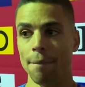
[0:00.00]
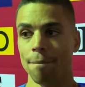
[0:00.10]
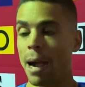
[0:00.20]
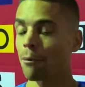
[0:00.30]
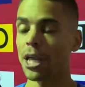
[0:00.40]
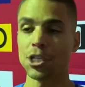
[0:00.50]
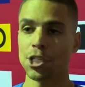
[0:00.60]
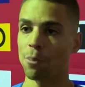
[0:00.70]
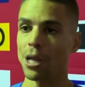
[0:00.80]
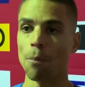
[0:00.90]
My
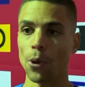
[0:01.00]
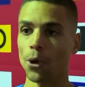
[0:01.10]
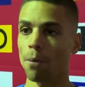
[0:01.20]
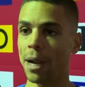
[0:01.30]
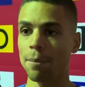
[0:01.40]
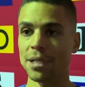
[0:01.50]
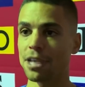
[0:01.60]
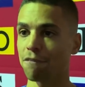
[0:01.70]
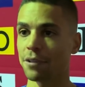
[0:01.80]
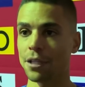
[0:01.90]
relationship with Alberto might have been
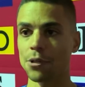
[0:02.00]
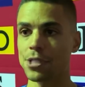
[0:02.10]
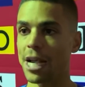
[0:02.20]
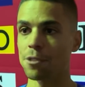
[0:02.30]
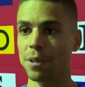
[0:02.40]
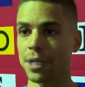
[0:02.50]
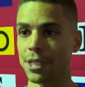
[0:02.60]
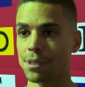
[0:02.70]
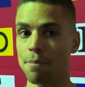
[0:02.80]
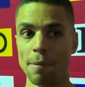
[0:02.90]
different than those guys
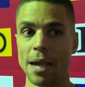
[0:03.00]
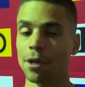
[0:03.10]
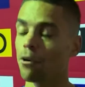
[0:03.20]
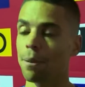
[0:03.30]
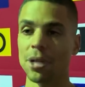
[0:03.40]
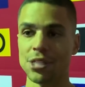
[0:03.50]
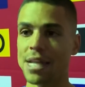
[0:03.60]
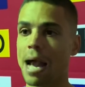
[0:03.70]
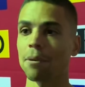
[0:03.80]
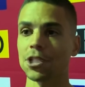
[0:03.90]
because maybe I'd already been
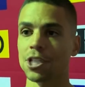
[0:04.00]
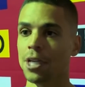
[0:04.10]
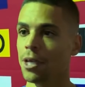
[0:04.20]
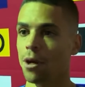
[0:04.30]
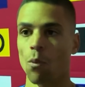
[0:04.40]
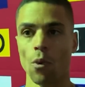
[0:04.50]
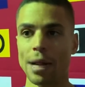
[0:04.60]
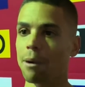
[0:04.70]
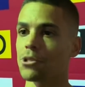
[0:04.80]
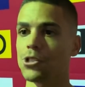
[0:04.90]
established. What
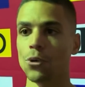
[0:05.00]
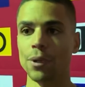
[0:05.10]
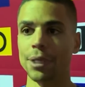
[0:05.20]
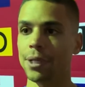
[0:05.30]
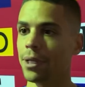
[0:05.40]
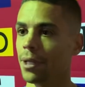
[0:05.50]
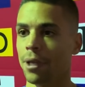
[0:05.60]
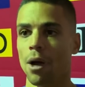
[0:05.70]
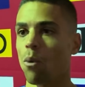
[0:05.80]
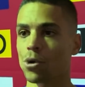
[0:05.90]
I was doing
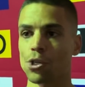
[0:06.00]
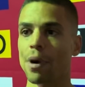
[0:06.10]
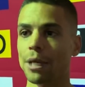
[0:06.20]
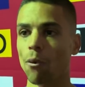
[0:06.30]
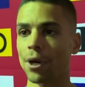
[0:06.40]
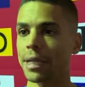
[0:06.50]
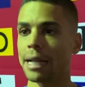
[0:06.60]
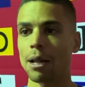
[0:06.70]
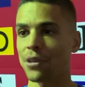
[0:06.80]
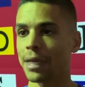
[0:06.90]
was already working. I
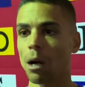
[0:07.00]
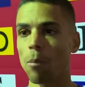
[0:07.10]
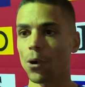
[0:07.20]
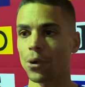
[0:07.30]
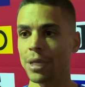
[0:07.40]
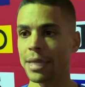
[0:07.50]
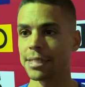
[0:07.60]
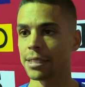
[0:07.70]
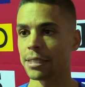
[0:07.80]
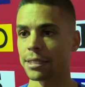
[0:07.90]
don't think Alberto needed
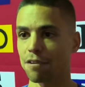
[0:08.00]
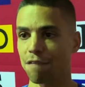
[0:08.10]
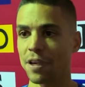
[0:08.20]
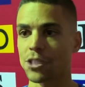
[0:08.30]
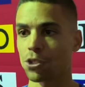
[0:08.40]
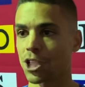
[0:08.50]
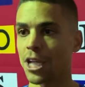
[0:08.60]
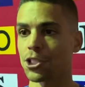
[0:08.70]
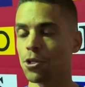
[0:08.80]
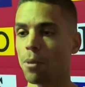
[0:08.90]
to fix or
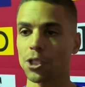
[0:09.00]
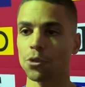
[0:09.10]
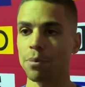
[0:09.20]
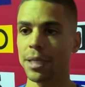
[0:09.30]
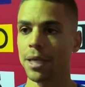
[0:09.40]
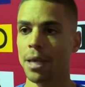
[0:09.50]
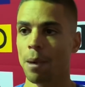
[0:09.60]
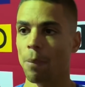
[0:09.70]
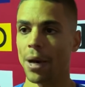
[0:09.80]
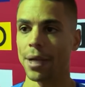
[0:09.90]
change too much with me.
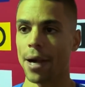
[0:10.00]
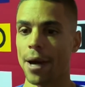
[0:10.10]
But